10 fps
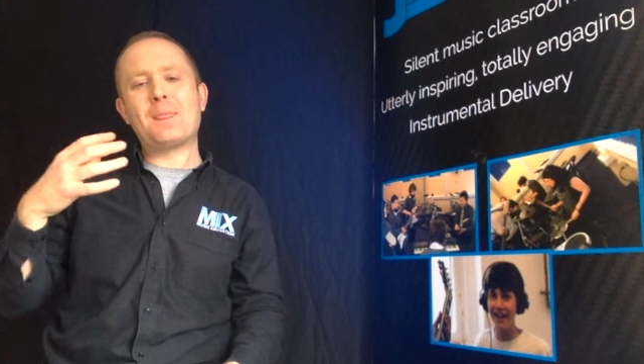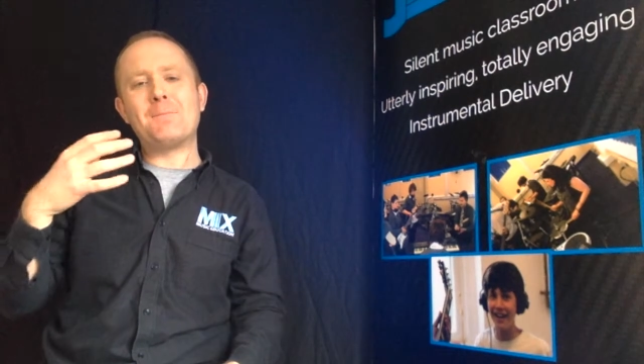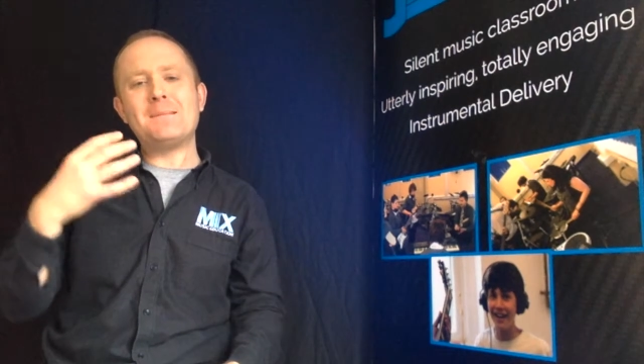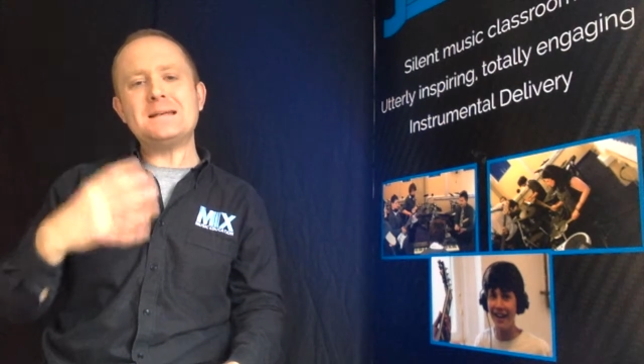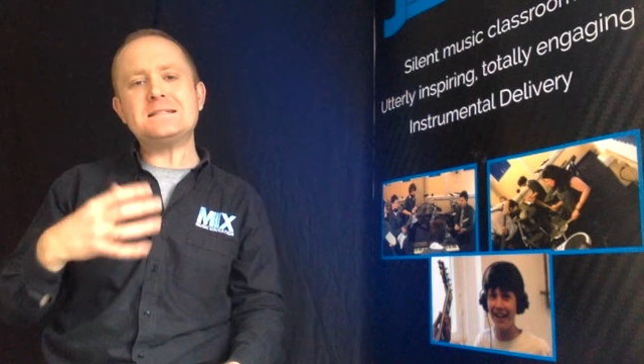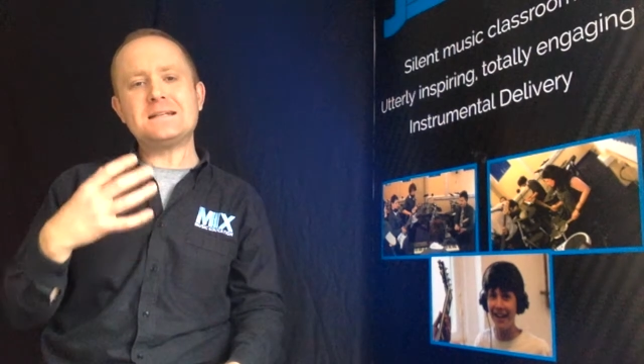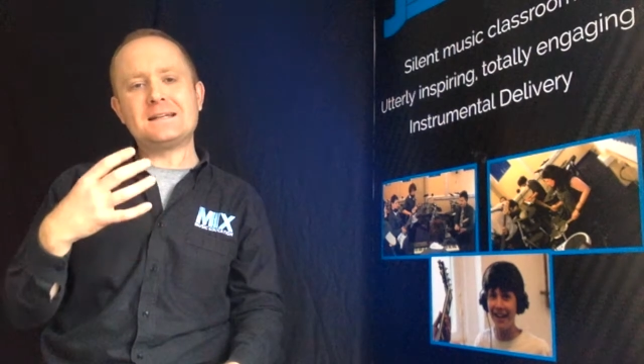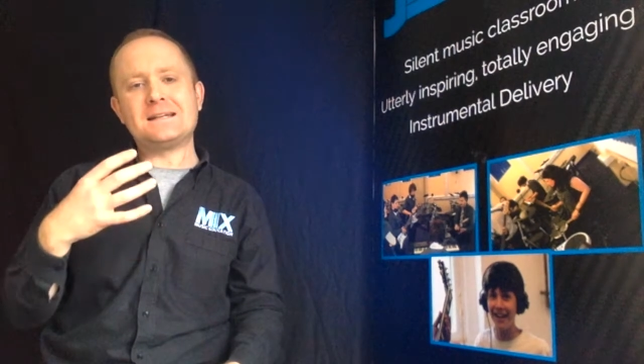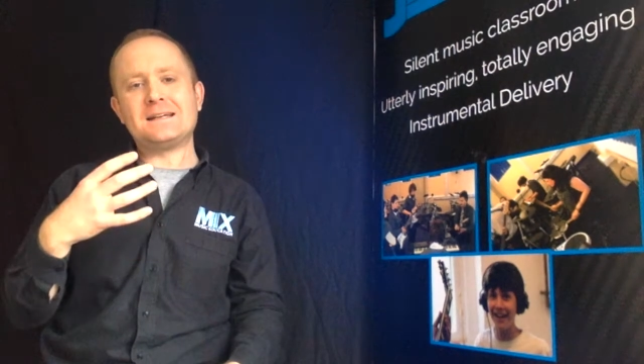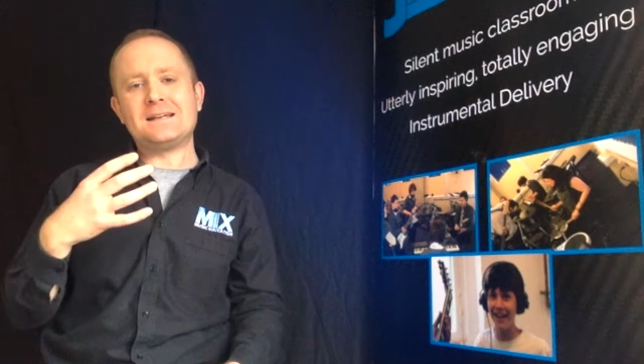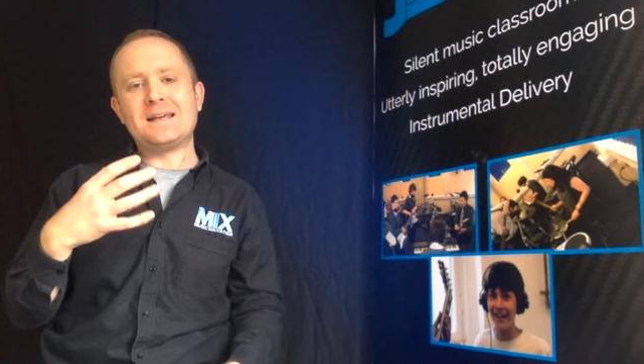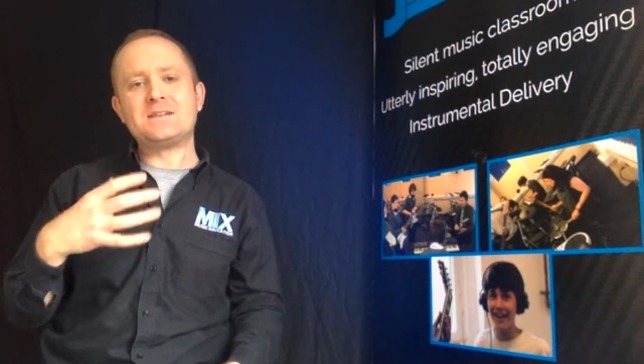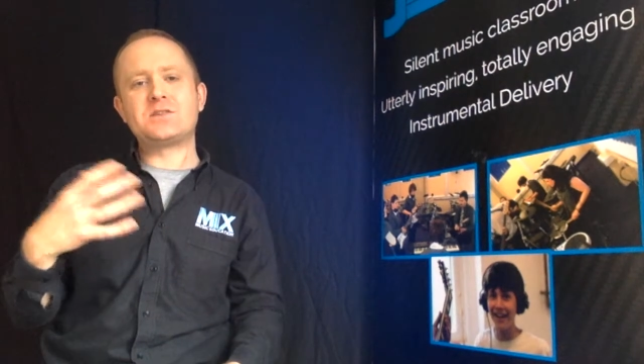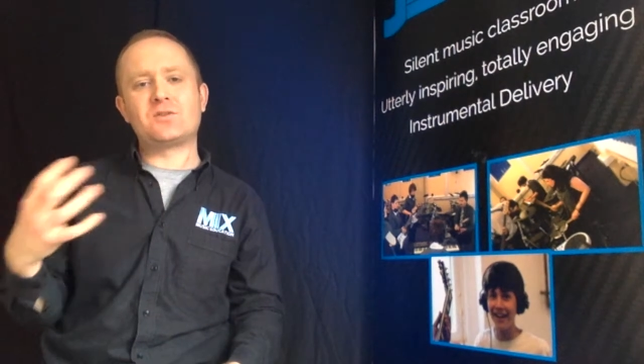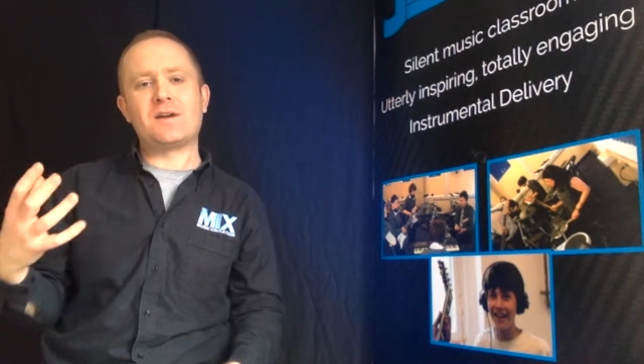immediately
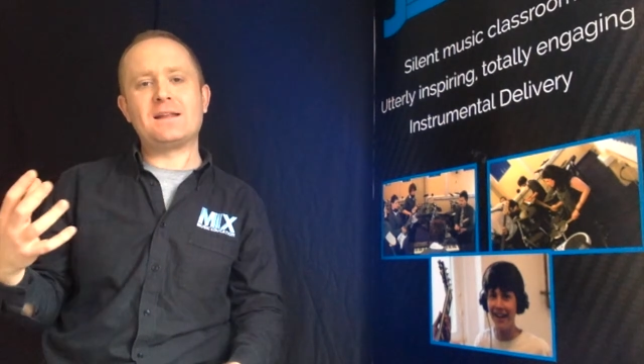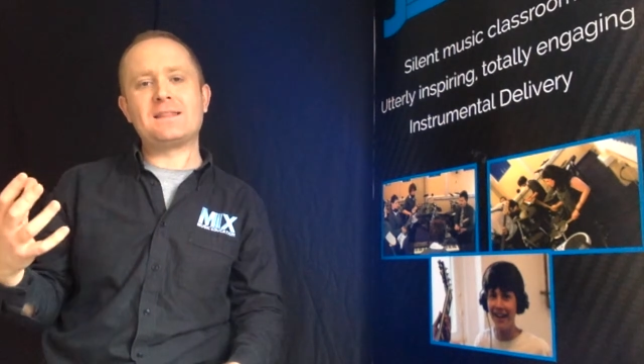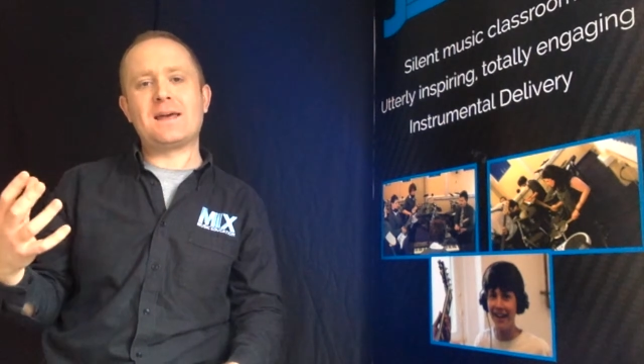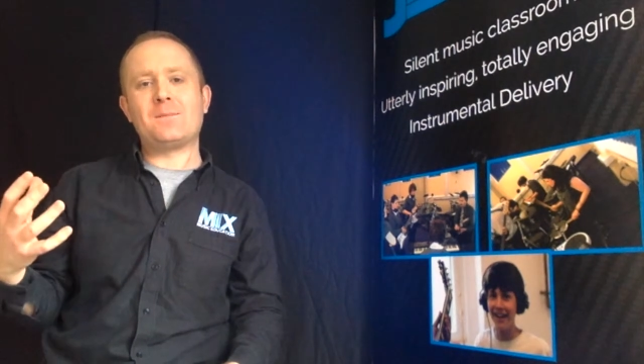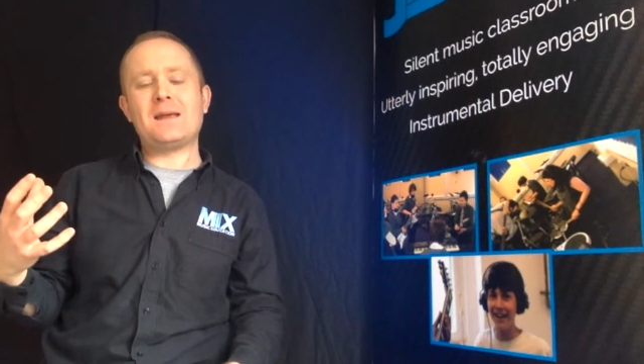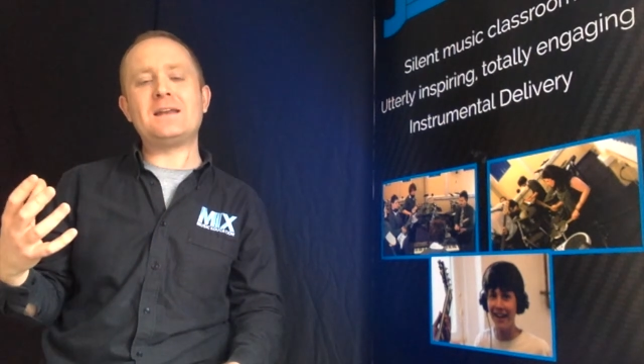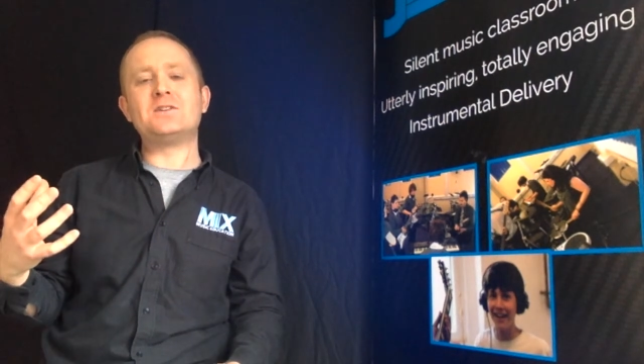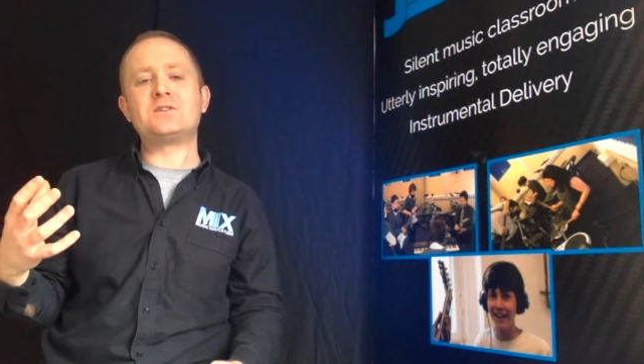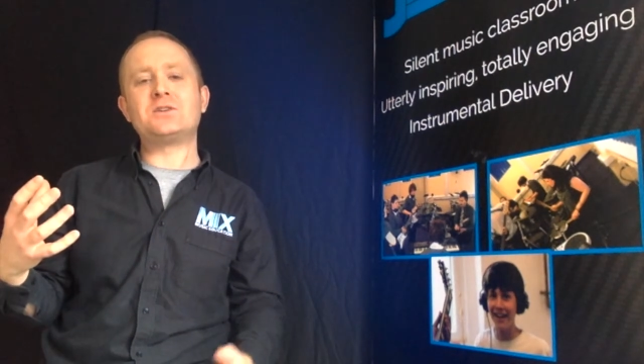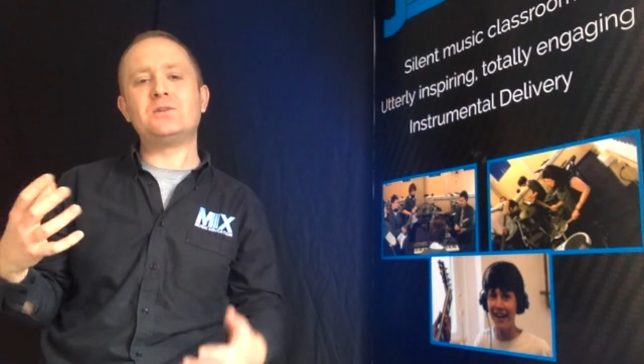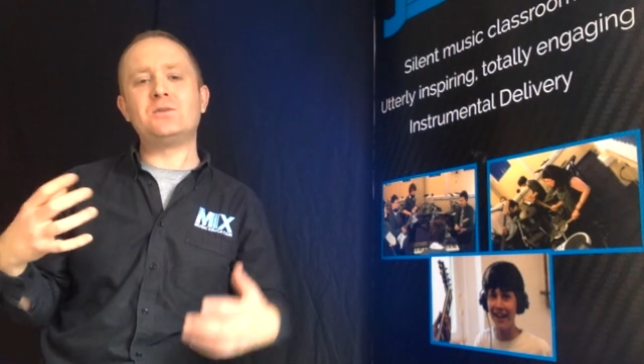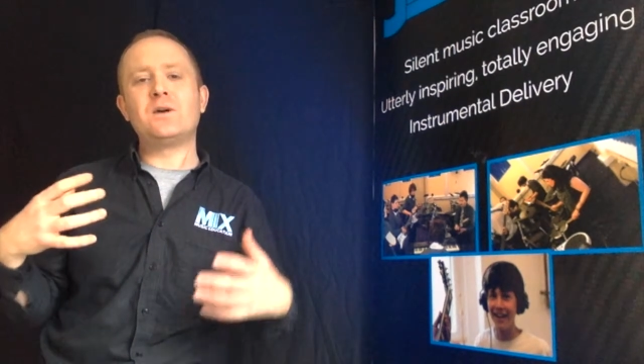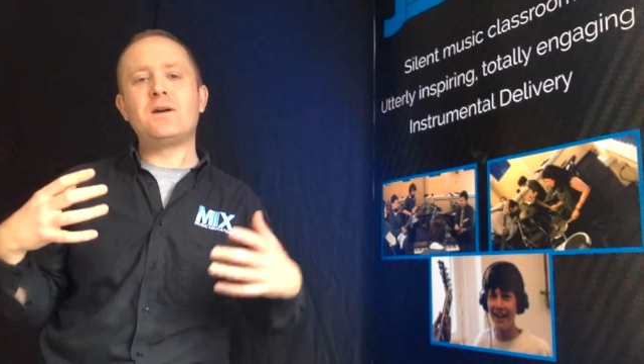integrate them into